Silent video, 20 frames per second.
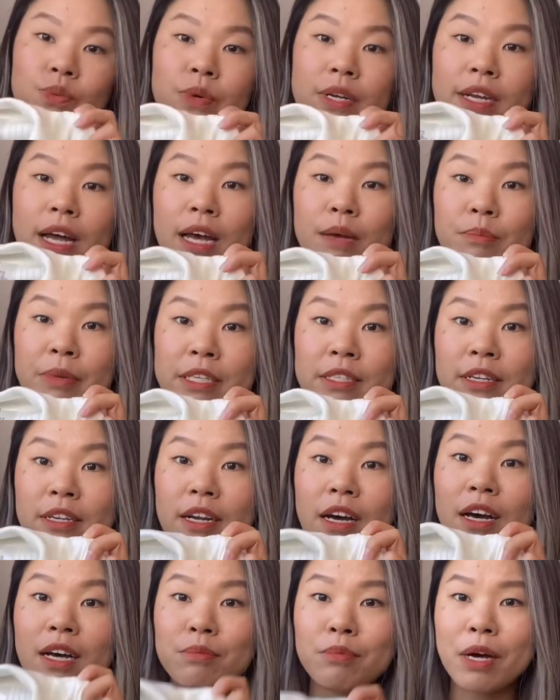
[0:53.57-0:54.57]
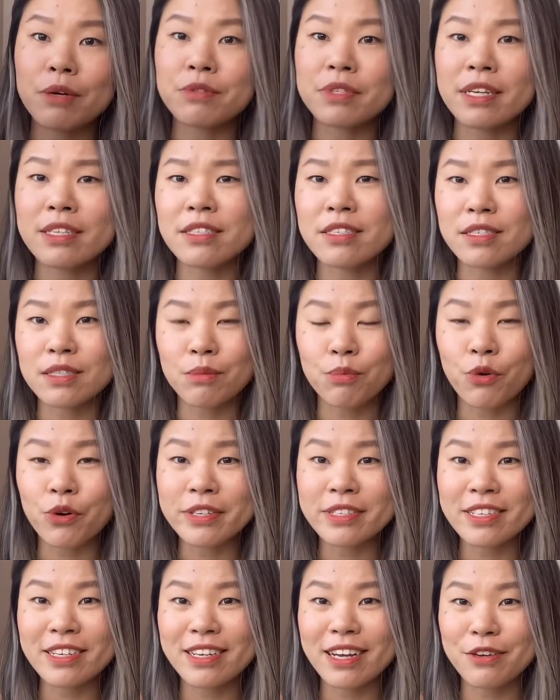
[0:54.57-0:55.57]
when I picked it up. I was kind of
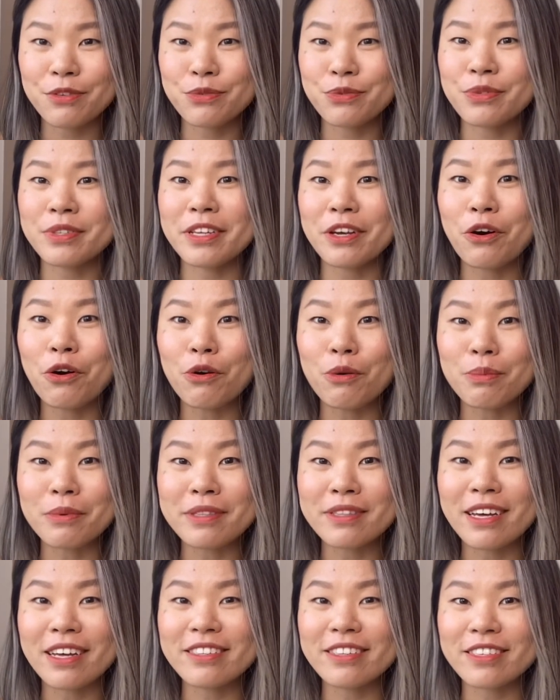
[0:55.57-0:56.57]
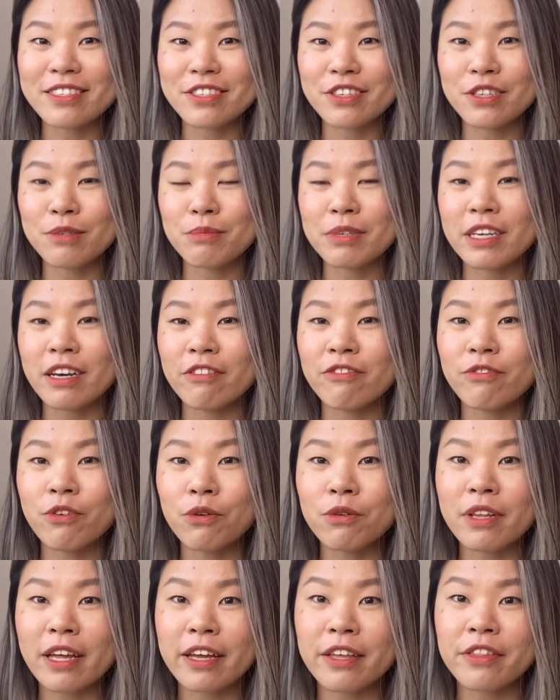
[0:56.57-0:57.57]
disappointed. I was really hoping that this could be a
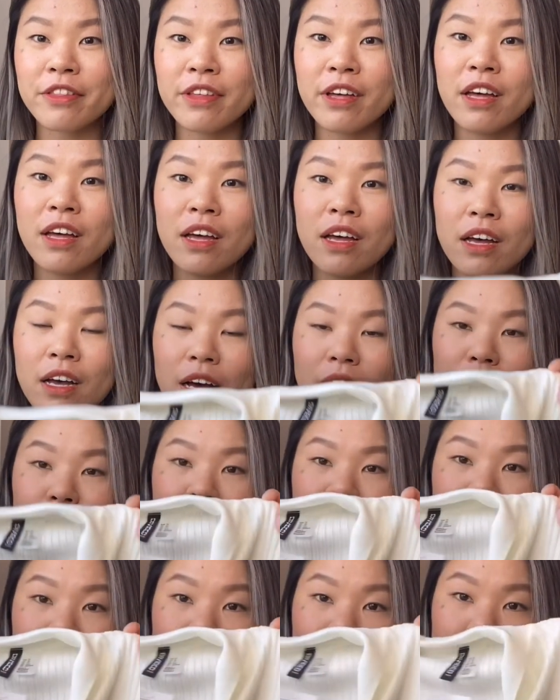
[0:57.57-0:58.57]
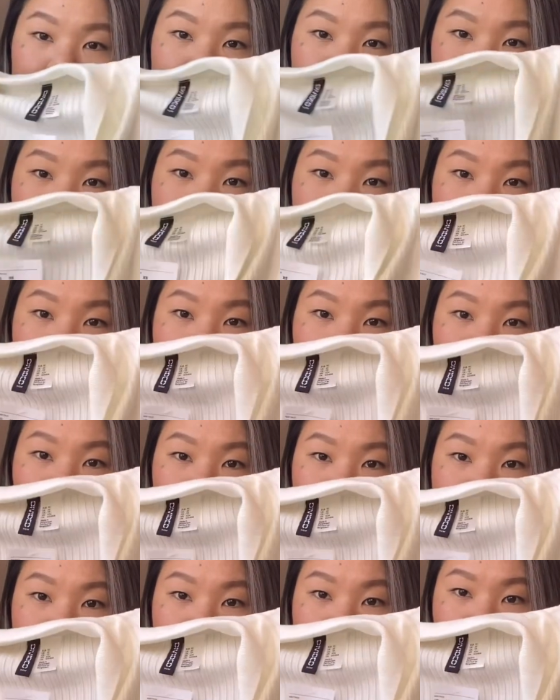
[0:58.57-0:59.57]
full length, a thin little
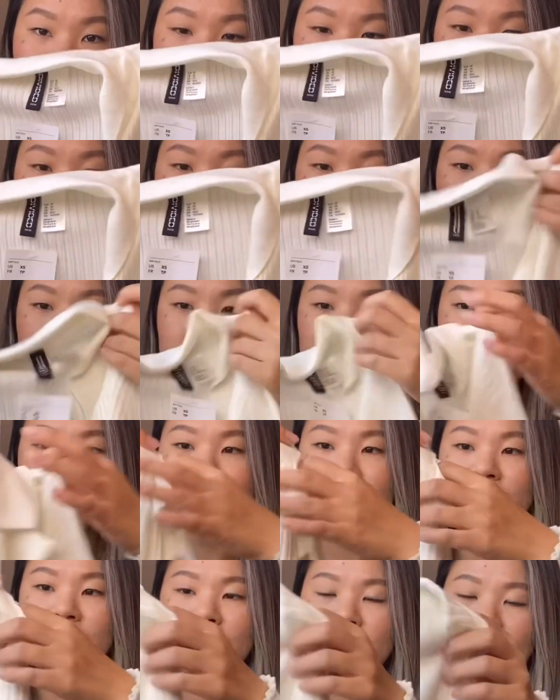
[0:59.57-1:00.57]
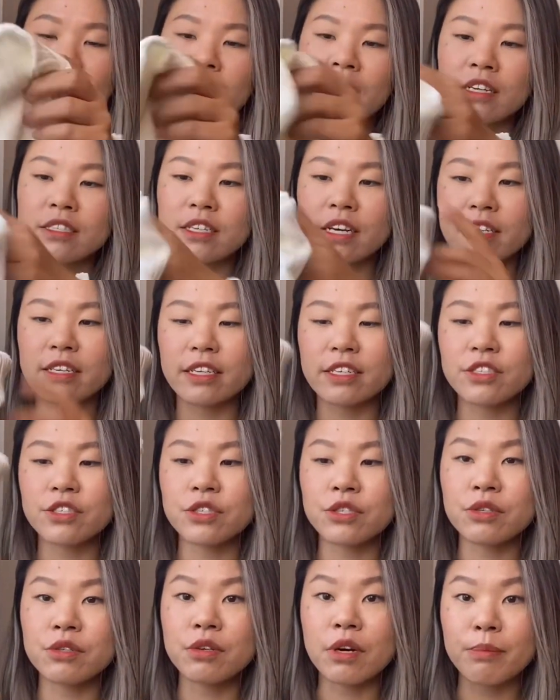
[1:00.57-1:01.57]
sweatshirt that I could tuck
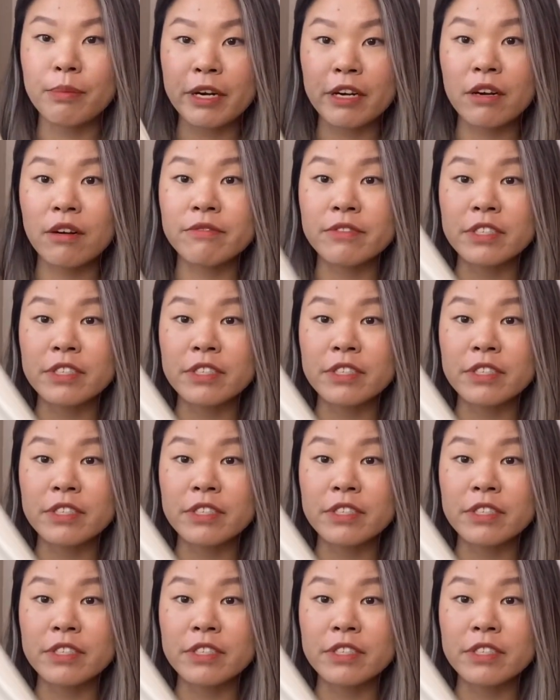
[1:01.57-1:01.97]
into a pair of